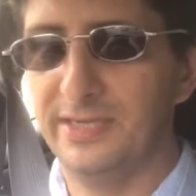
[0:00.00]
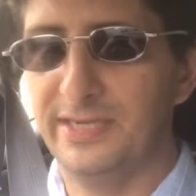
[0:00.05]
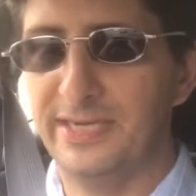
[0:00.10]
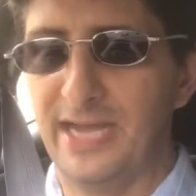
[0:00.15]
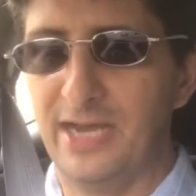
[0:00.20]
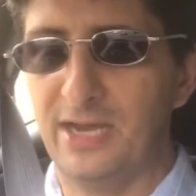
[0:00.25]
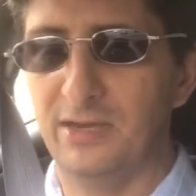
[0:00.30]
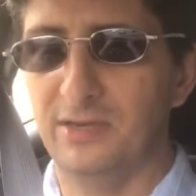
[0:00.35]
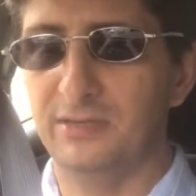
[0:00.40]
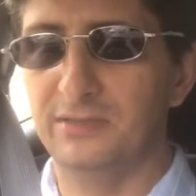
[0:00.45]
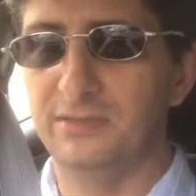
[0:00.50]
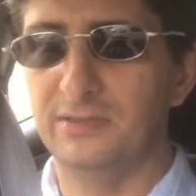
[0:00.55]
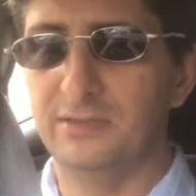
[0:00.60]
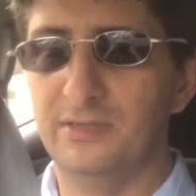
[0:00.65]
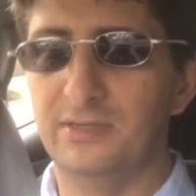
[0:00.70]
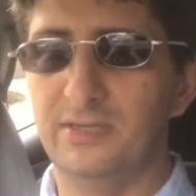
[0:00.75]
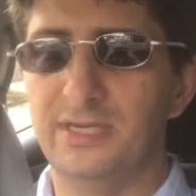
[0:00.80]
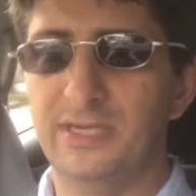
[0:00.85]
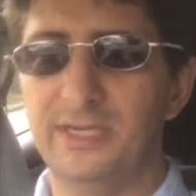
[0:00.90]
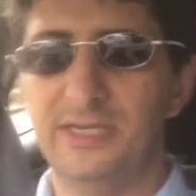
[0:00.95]
Now,
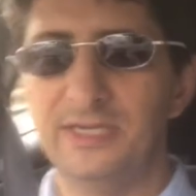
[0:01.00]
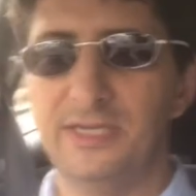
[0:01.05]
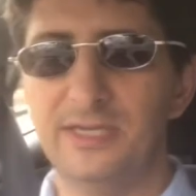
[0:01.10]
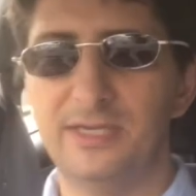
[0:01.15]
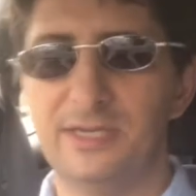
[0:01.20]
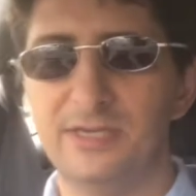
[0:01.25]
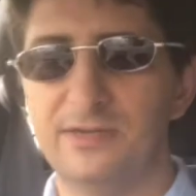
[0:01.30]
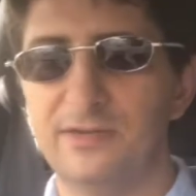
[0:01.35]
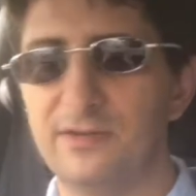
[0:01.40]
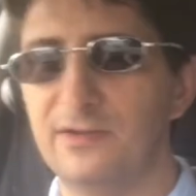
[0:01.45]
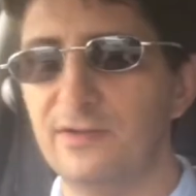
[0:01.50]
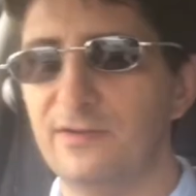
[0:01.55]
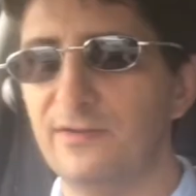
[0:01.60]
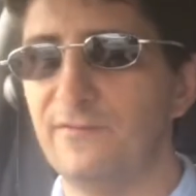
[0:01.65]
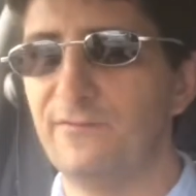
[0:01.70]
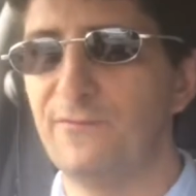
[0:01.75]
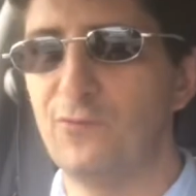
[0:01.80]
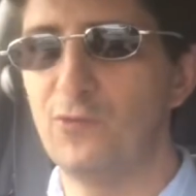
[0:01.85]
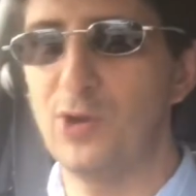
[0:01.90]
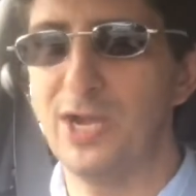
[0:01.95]

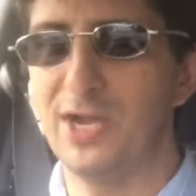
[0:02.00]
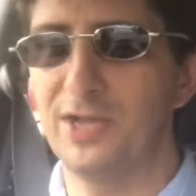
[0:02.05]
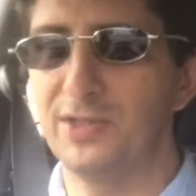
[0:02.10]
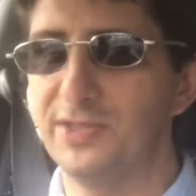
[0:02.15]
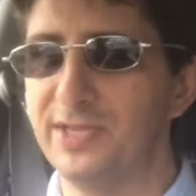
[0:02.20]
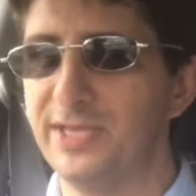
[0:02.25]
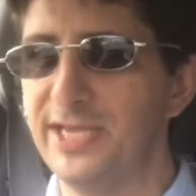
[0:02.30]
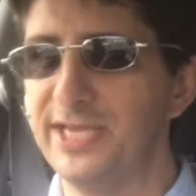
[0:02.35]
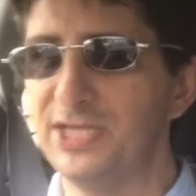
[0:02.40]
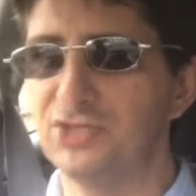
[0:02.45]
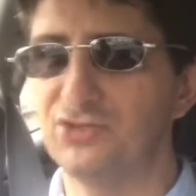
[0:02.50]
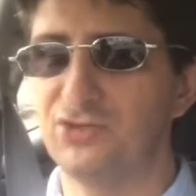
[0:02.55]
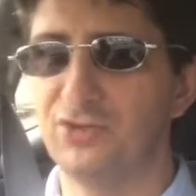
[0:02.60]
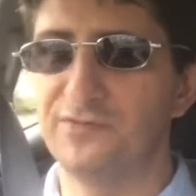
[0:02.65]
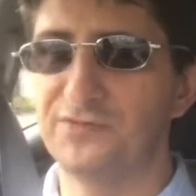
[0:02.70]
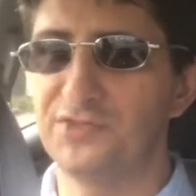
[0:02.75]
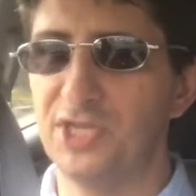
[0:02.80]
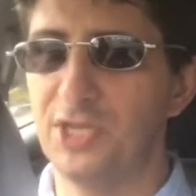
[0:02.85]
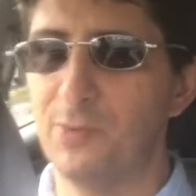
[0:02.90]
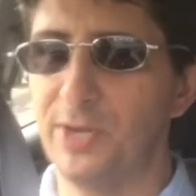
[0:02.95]
throughout the history
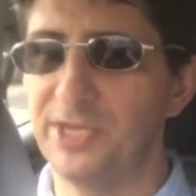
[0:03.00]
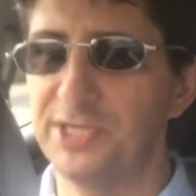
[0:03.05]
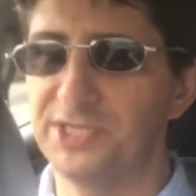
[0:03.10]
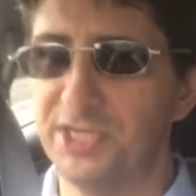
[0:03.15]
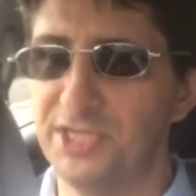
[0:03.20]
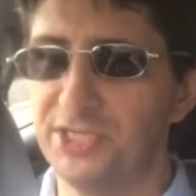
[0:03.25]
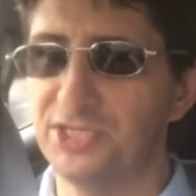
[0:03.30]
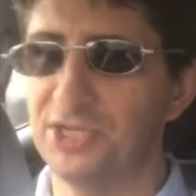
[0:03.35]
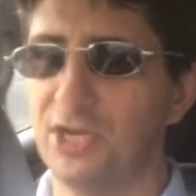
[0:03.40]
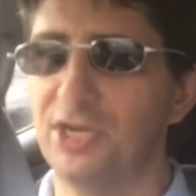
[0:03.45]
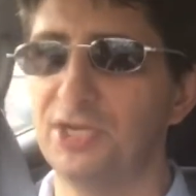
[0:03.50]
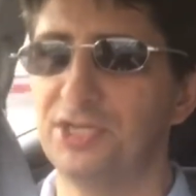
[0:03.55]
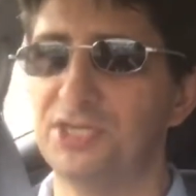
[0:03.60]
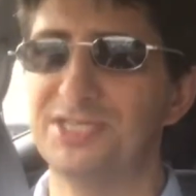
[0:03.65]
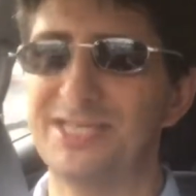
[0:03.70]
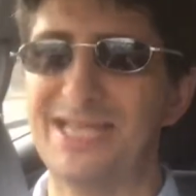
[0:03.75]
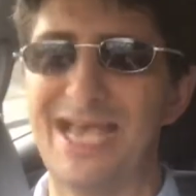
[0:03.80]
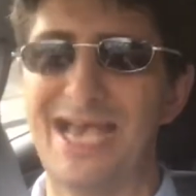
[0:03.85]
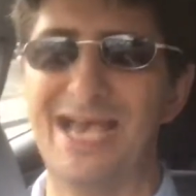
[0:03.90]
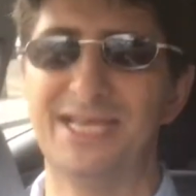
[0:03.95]
of C Y C
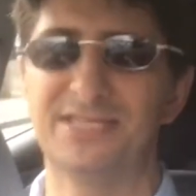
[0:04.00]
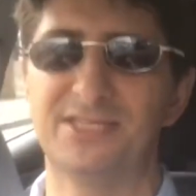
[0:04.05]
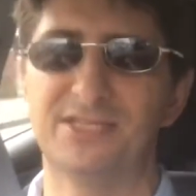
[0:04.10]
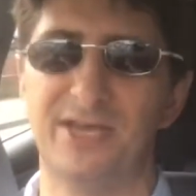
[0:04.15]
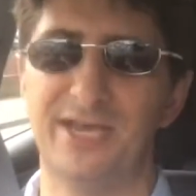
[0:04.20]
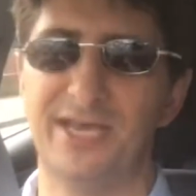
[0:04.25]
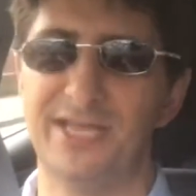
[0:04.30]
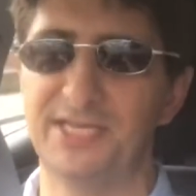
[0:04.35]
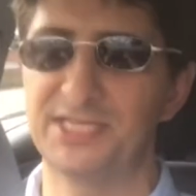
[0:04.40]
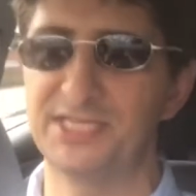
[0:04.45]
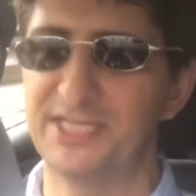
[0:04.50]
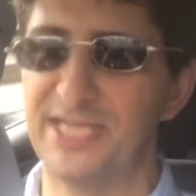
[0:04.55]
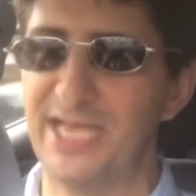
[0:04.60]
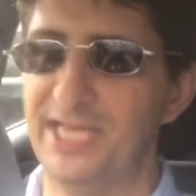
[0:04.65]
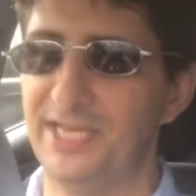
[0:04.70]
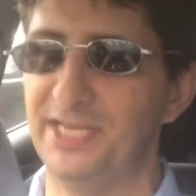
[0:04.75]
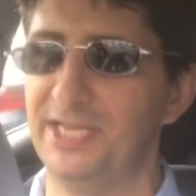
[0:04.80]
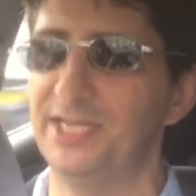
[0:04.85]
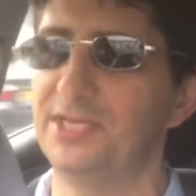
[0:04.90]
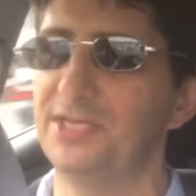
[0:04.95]
chargers, as I
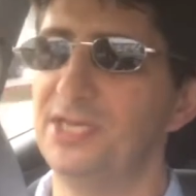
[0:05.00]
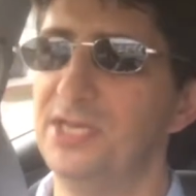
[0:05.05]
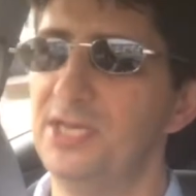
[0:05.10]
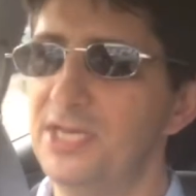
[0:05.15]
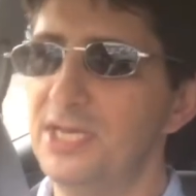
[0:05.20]
understand it,